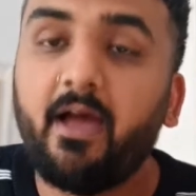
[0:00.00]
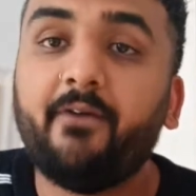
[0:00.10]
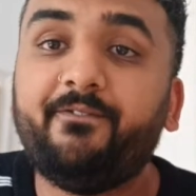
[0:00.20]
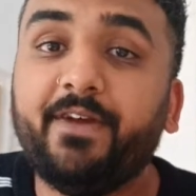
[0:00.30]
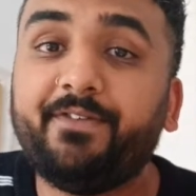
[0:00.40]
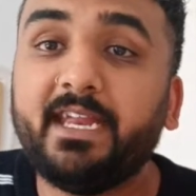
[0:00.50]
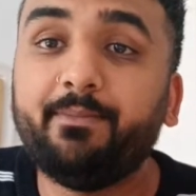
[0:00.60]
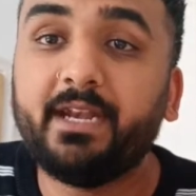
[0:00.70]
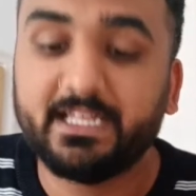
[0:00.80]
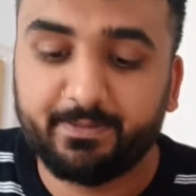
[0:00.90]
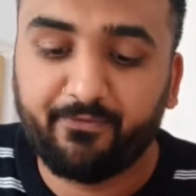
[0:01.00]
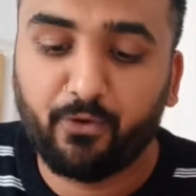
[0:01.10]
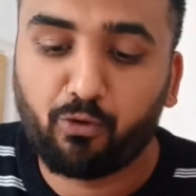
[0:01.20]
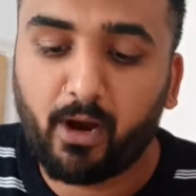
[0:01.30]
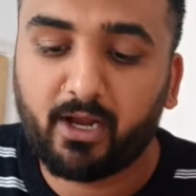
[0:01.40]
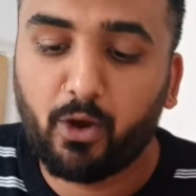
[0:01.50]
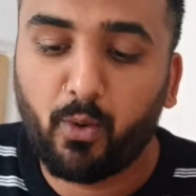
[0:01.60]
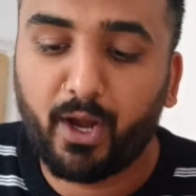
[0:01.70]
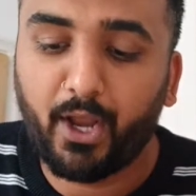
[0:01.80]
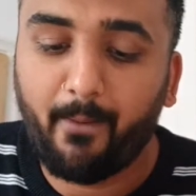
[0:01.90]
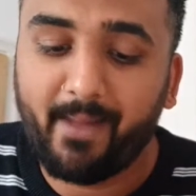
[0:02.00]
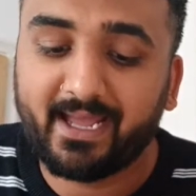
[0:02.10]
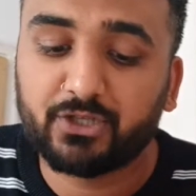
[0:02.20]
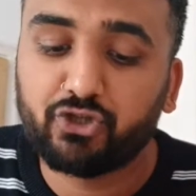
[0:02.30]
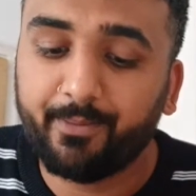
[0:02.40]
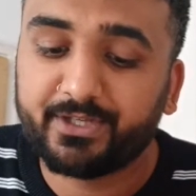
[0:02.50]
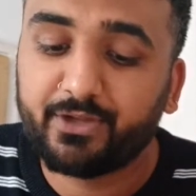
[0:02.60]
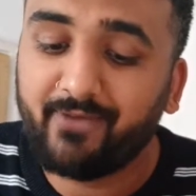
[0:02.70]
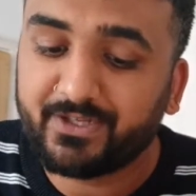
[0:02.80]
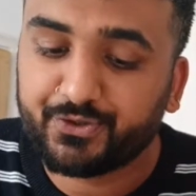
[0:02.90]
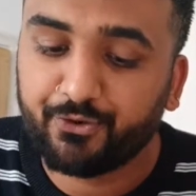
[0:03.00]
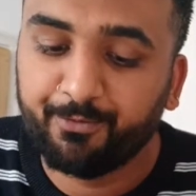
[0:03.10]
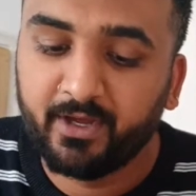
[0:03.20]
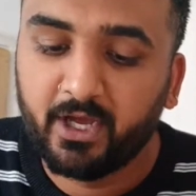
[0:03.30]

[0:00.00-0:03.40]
15 minutes before I go on, I make a trip to the restroom,